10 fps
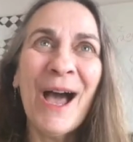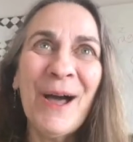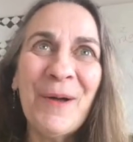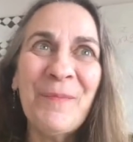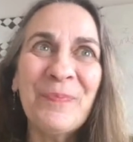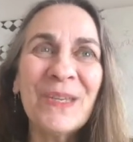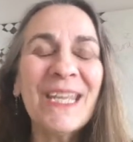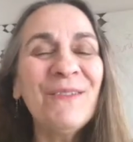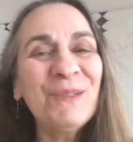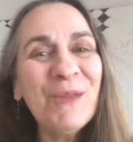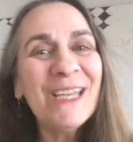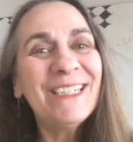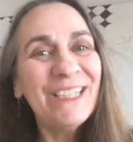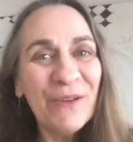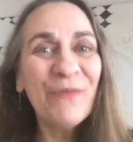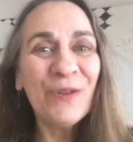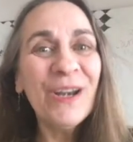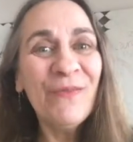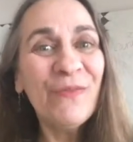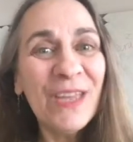Um, gives me a
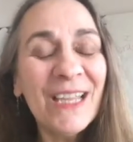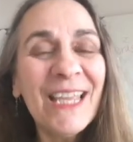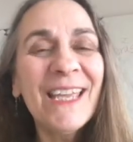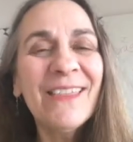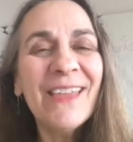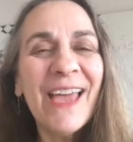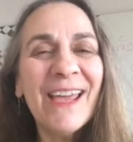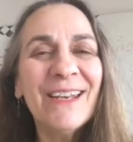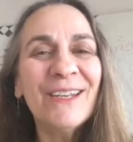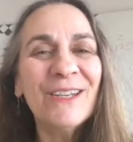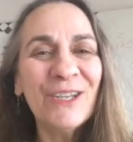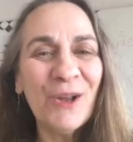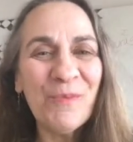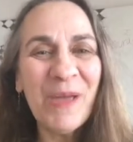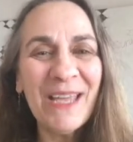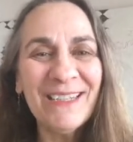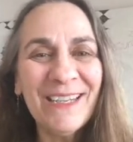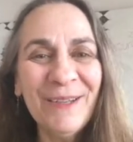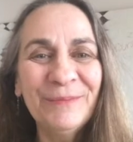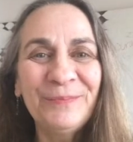different feeling than, you know,
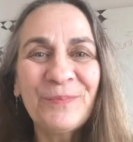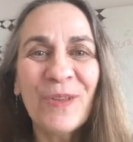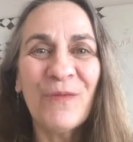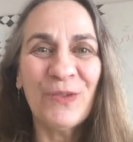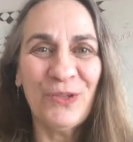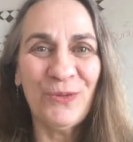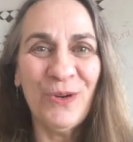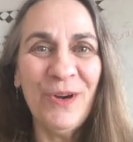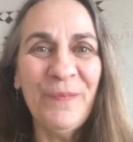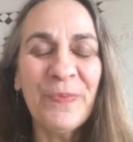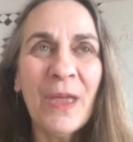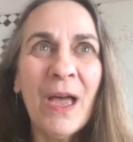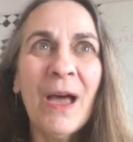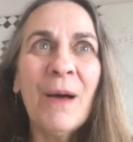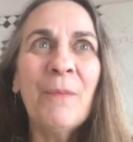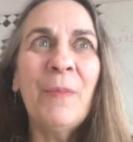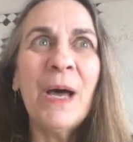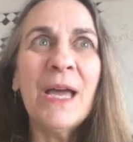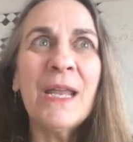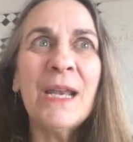painting for sure.
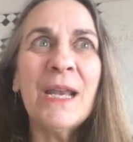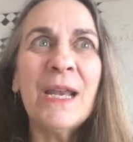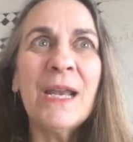But